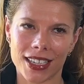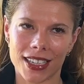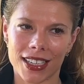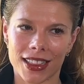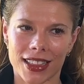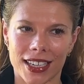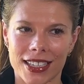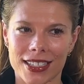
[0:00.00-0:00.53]

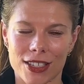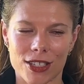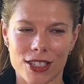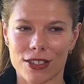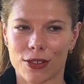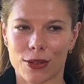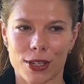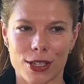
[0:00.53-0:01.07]
There's lots
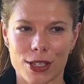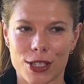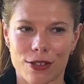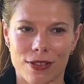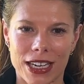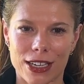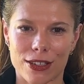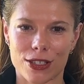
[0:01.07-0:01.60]
of quotes
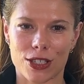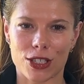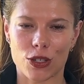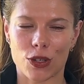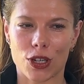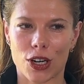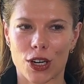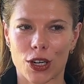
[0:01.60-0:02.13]
around, you
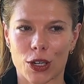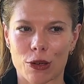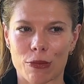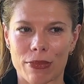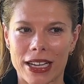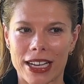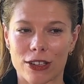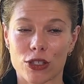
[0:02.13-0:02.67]
can't
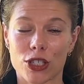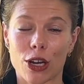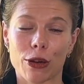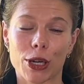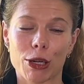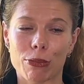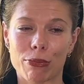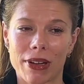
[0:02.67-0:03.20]
compare,
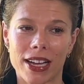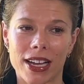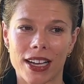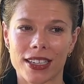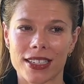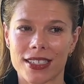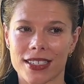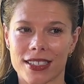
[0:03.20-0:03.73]
don't
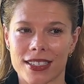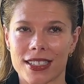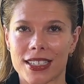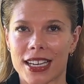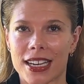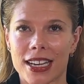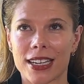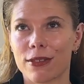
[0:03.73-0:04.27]
compare, it doesn't
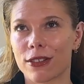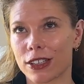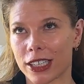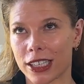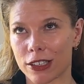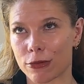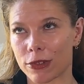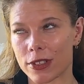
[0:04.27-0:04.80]
stand anyone in
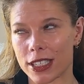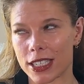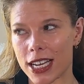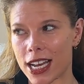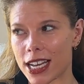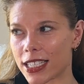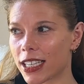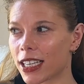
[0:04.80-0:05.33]
good
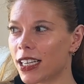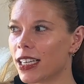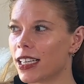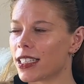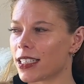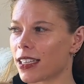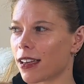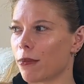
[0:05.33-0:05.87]
stead
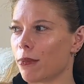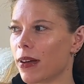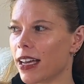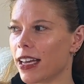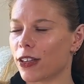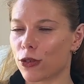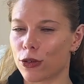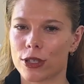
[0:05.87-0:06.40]
to
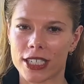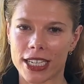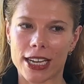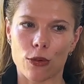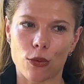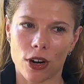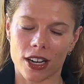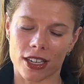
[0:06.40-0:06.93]
compare your day
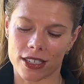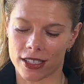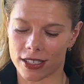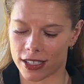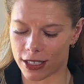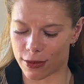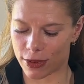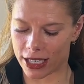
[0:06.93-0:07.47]
one to
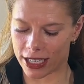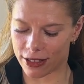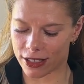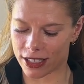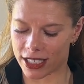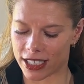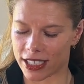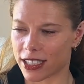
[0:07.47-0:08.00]
someone
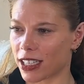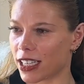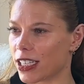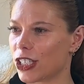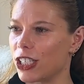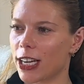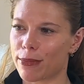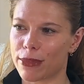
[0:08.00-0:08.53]
else's,
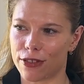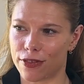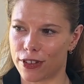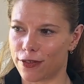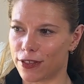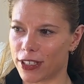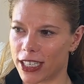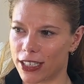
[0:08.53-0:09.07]
like chapter
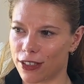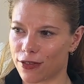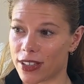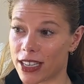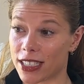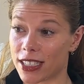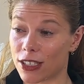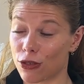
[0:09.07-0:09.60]
15 of
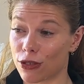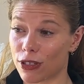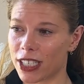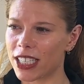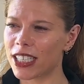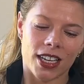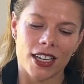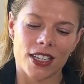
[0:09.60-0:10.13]
their
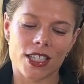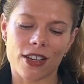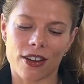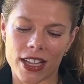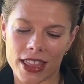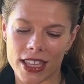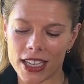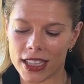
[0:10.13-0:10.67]
story. So
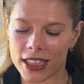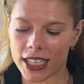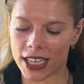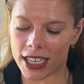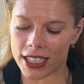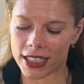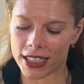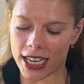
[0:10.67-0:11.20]
I think
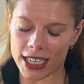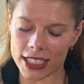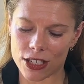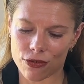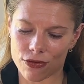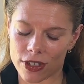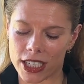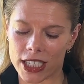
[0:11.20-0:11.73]
that that's
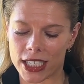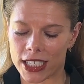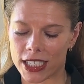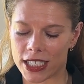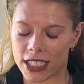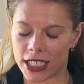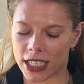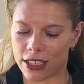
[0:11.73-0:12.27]
a really
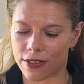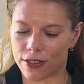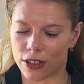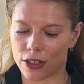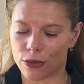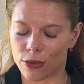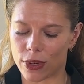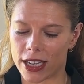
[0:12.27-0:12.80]

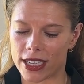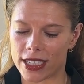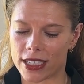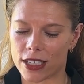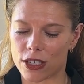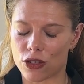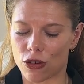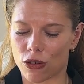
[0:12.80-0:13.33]
significant way,
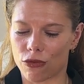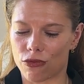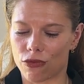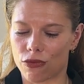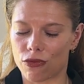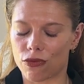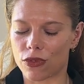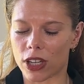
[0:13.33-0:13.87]
is not
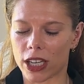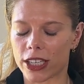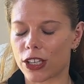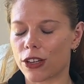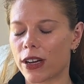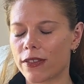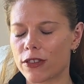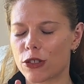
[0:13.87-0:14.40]
like,
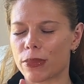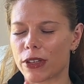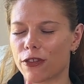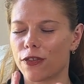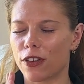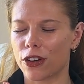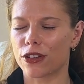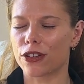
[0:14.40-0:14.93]
you have to be
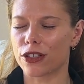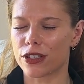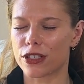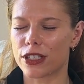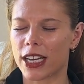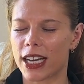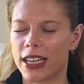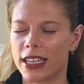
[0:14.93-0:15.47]

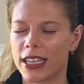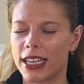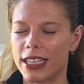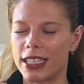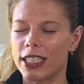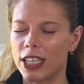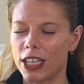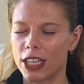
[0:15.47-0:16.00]
focused and
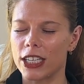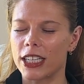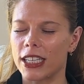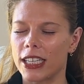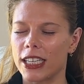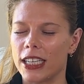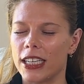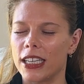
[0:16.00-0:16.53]

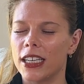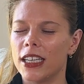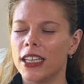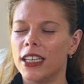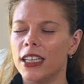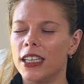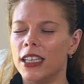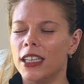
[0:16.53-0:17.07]
internally
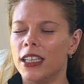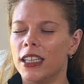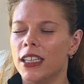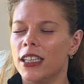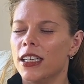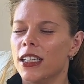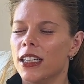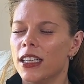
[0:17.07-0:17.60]

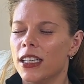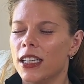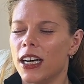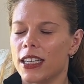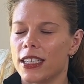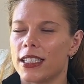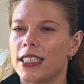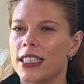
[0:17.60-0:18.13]

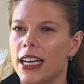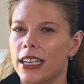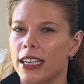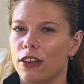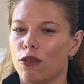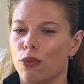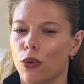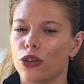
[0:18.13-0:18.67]

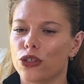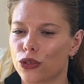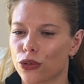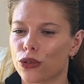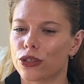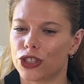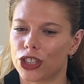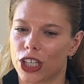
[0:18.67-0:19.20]
understanding of what
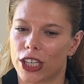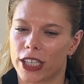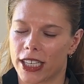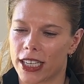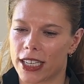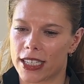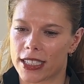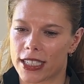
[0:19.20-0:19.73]
your journey
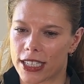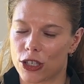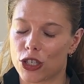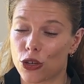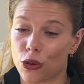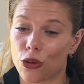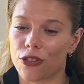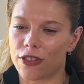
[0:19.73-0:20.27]
is and
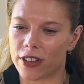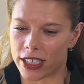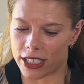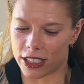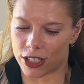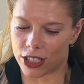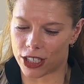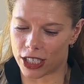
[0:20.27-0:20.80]
your
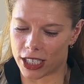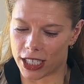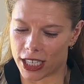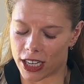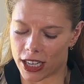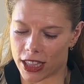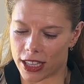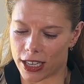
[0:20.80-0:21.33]
fitness journey,
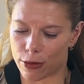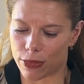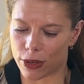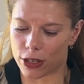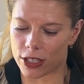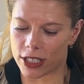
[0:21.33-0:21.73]
I think, because